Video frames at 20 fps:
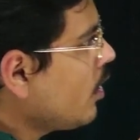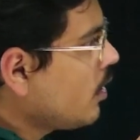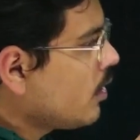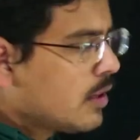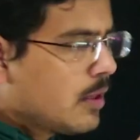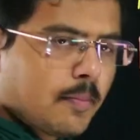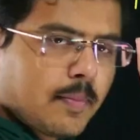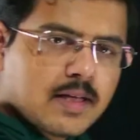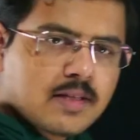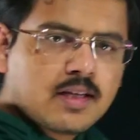
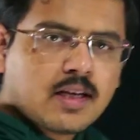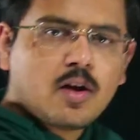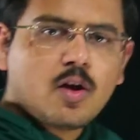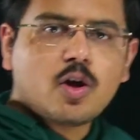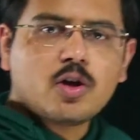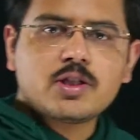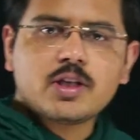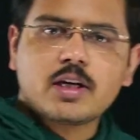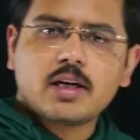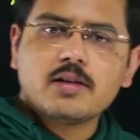the basic
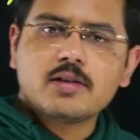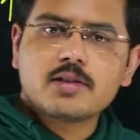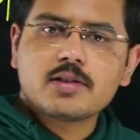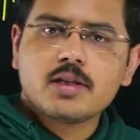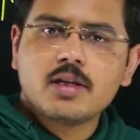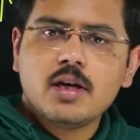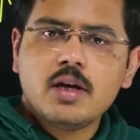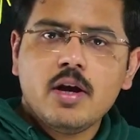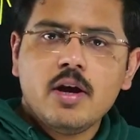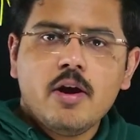logic is
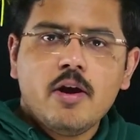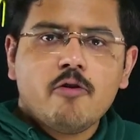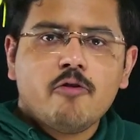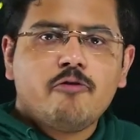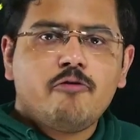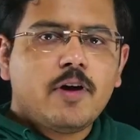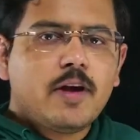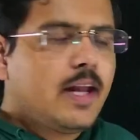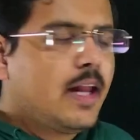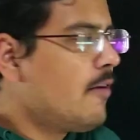
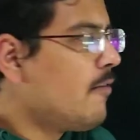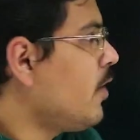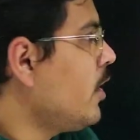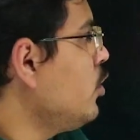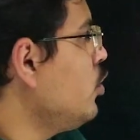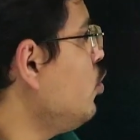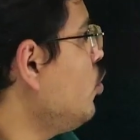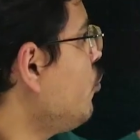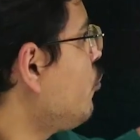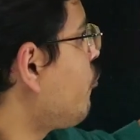whenever
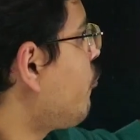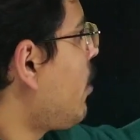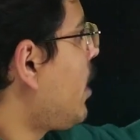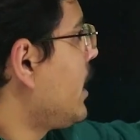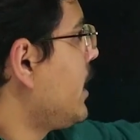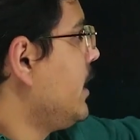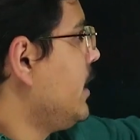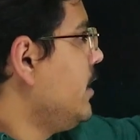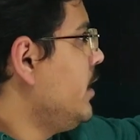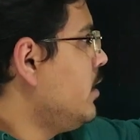you
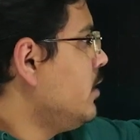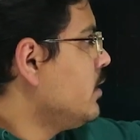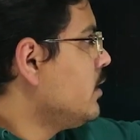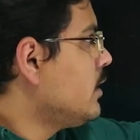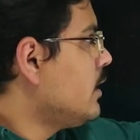find